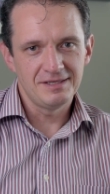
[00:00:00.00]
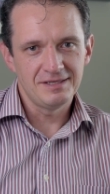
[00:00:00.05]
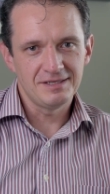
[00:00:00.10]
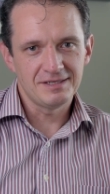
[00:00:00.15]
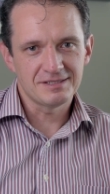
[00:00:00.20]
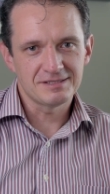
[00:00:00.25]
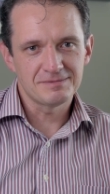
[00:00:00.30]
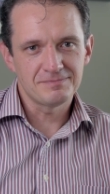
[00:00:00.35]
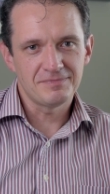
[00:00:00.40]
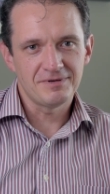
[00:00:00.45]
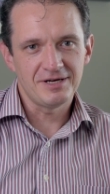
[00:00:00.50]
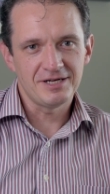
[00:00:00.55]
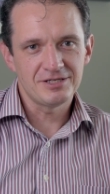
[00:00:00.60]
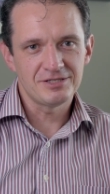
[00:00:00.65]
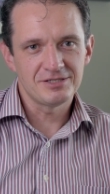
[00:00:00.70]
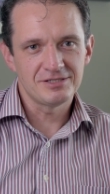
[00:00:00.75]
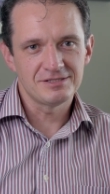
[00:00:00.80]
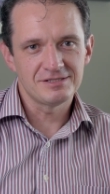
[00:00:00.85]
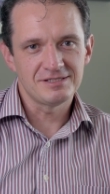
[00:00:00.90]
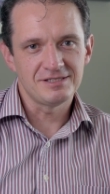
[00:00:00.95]

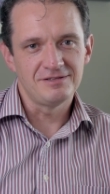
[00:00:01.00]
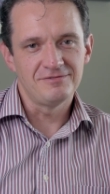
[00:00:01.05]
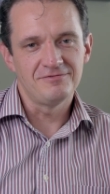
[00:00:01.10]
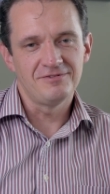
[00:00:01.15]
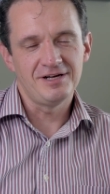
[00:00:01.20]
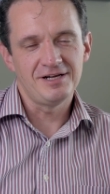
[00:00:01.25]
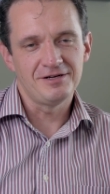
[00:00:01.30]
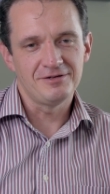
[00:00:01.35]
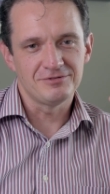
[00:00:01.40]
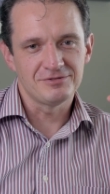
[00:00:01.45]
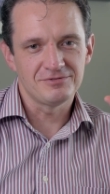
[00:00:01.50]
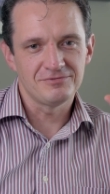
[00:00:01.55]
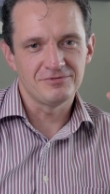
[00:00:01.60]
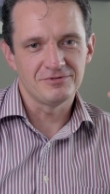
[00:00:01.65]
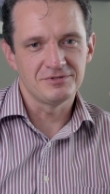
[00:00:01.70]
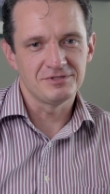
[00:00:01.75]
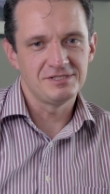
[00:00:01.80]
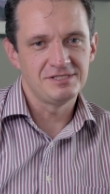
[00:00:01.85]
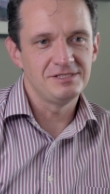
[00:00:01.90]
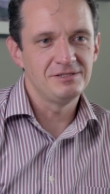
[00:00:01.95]
expressions and values
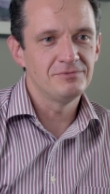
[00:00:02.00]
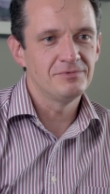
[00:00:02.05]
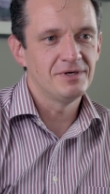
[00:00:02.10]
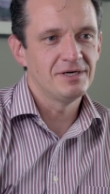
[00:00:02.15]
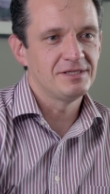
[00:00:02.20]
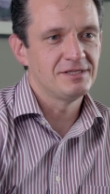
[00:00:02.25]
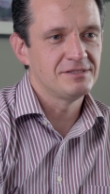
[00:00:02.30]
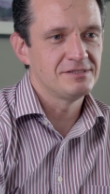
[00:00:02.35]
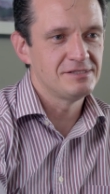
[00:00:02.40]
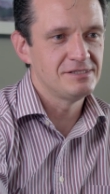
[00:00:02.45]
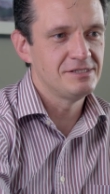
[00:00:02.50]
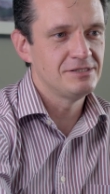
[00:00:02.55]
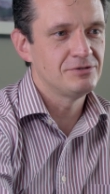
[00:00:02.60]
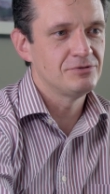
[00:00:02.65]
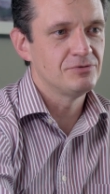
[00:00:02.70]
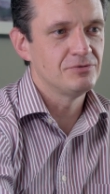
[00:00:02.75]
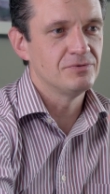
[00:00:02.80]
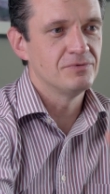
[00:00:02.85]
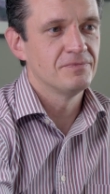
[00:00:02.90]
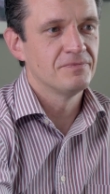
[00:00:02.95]
for c1 and
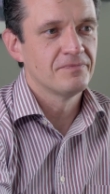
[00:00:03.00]
c2